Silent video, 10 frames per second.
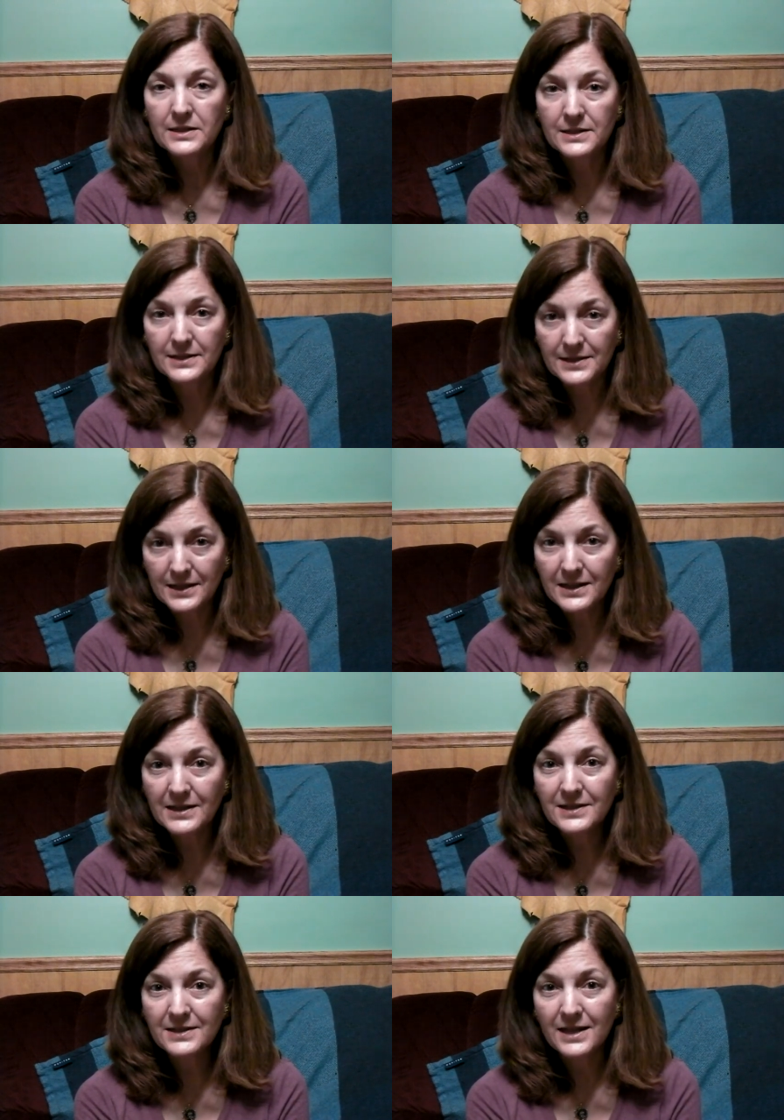
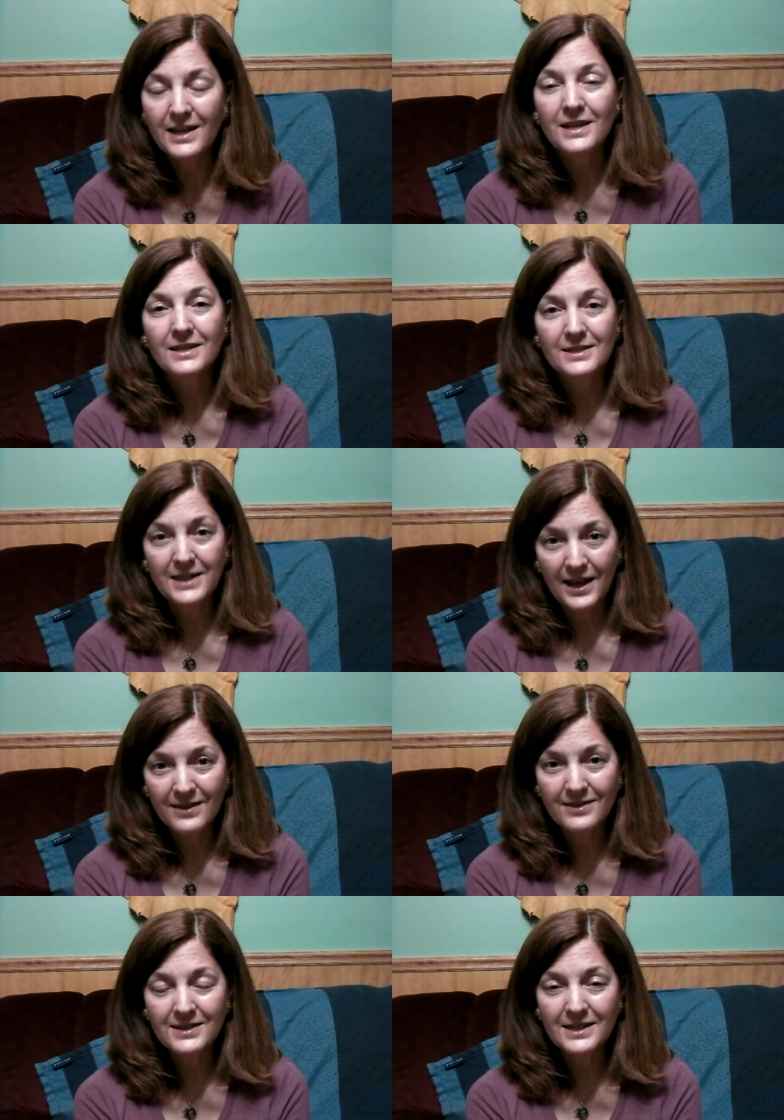Disease,
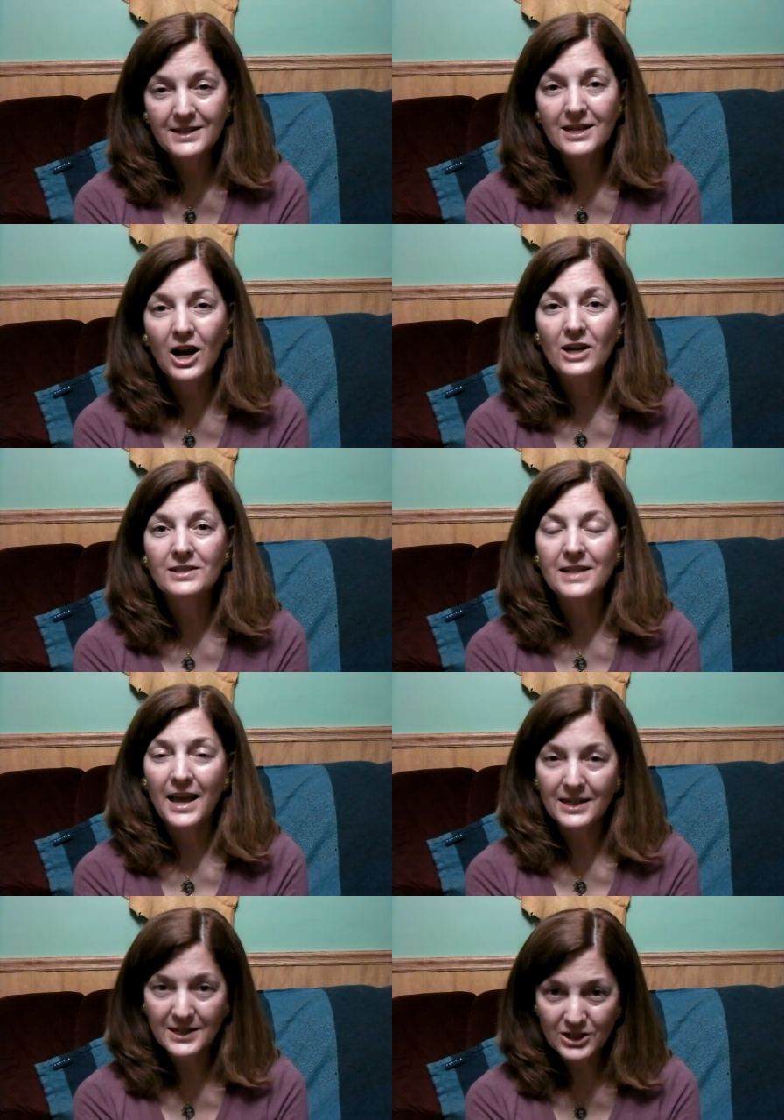death, detox,
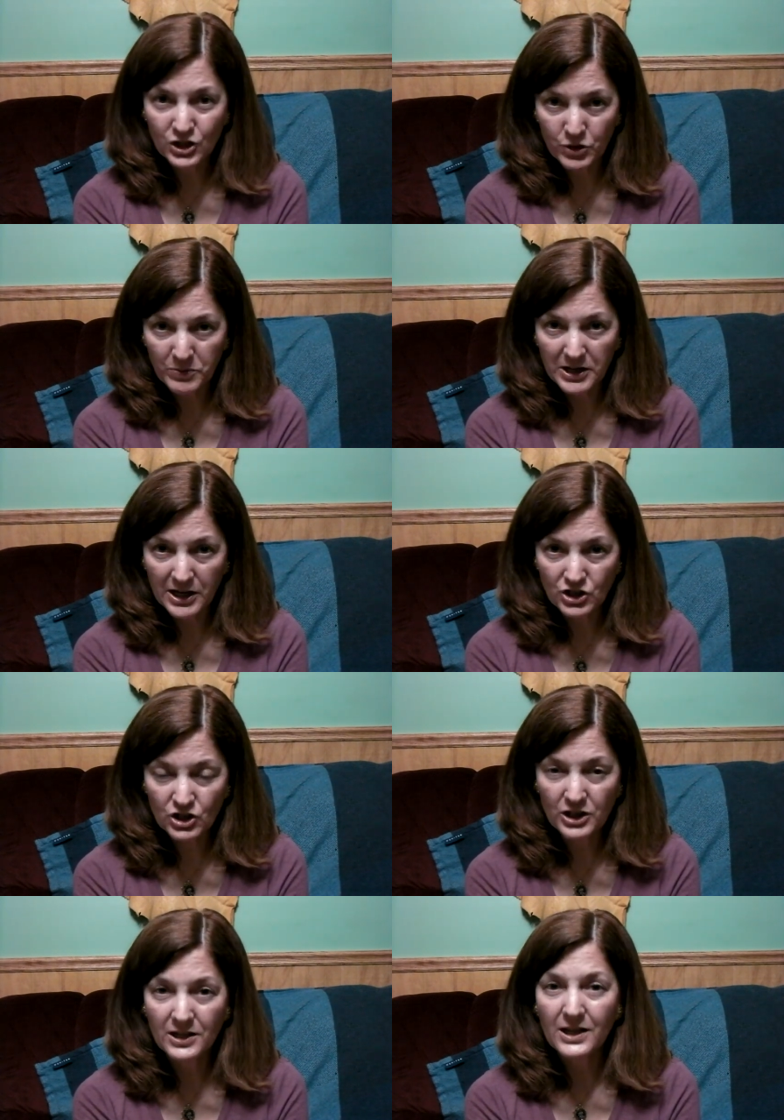and
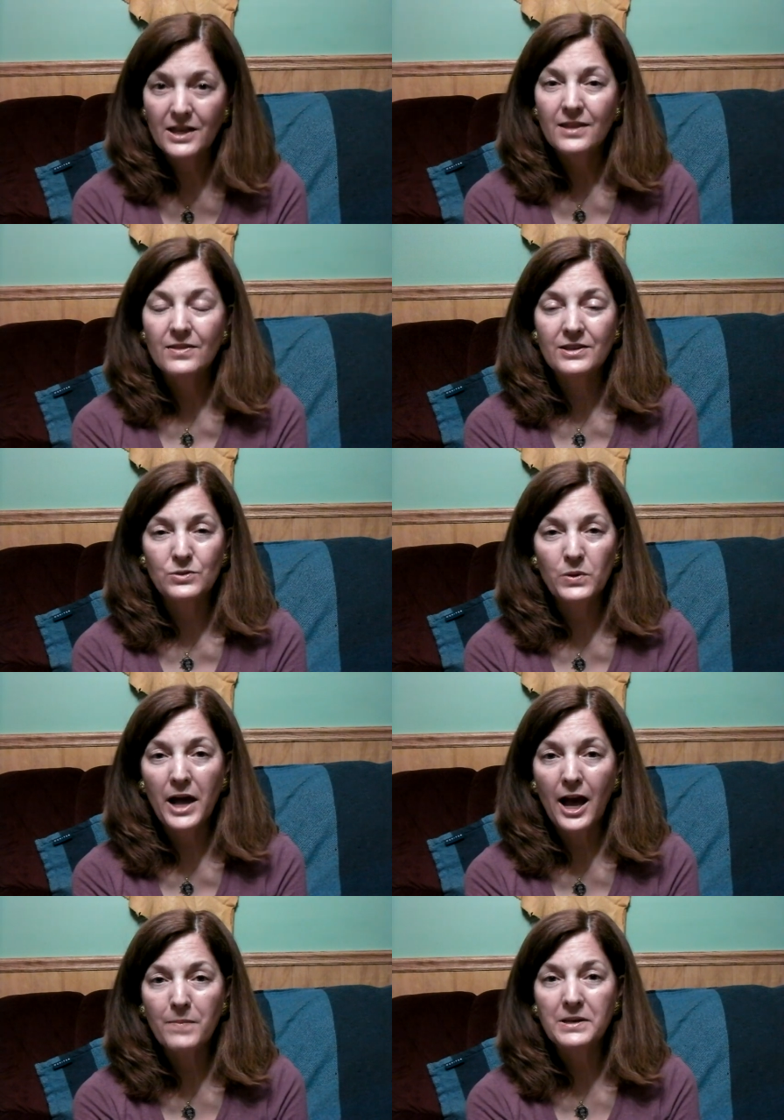determination. This will
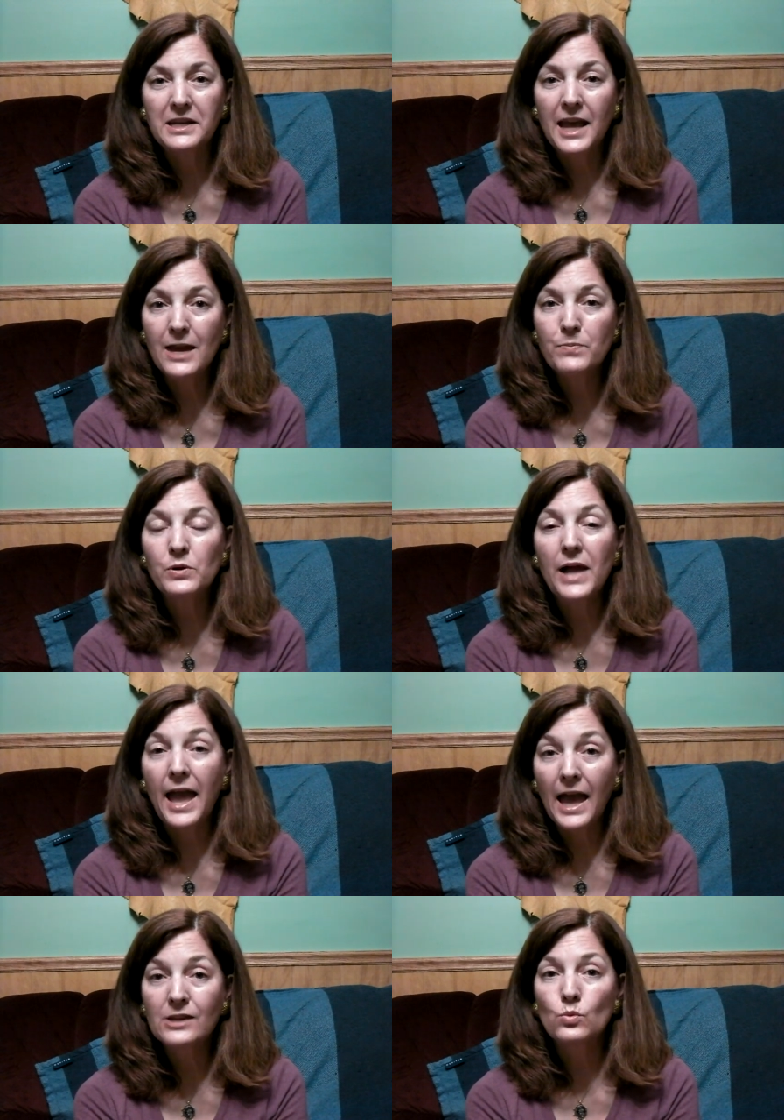happen in April,
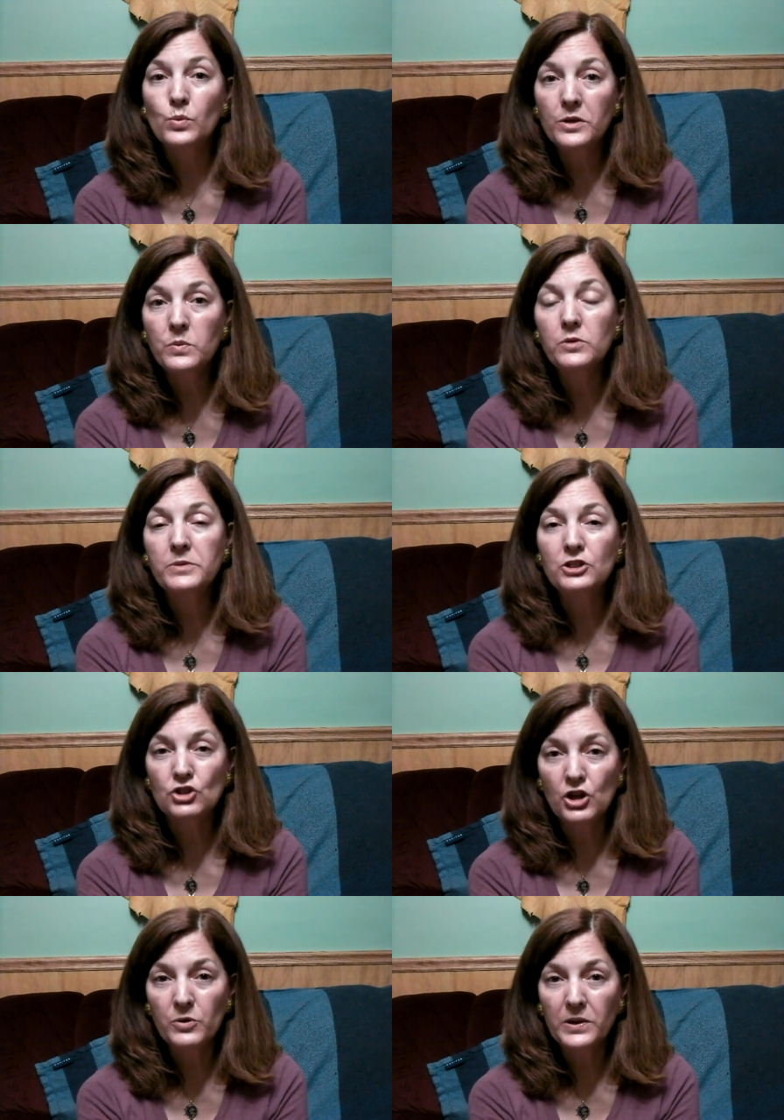and we will be
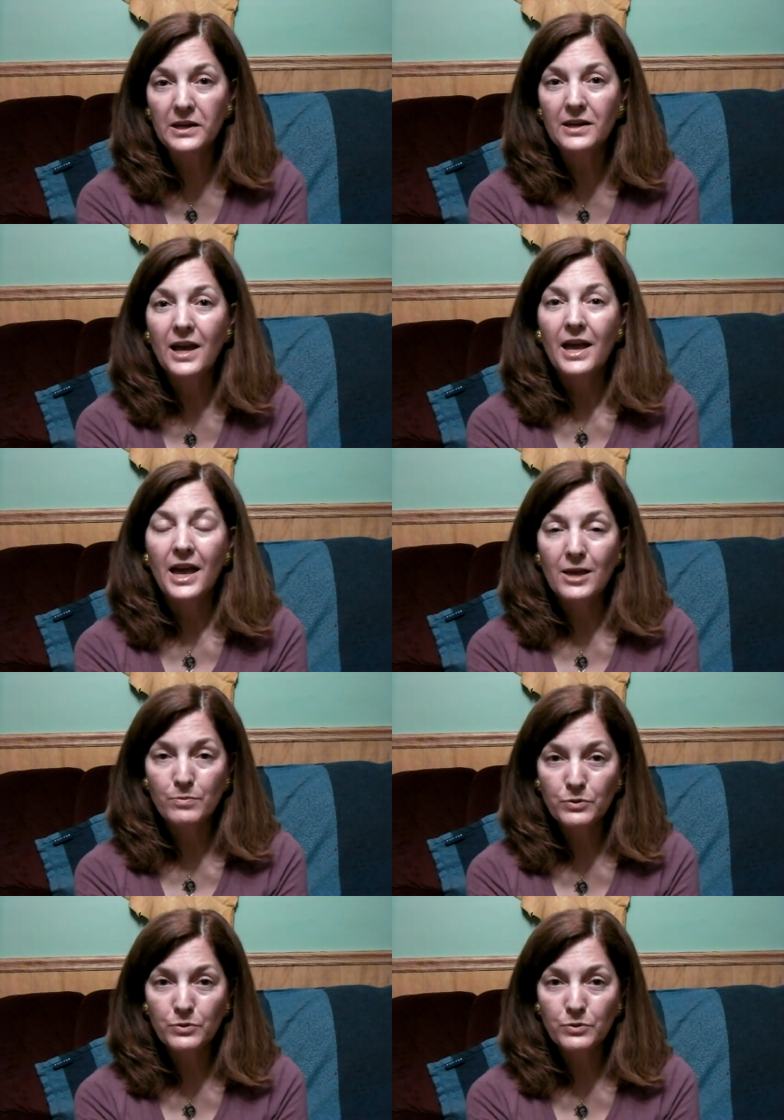showing a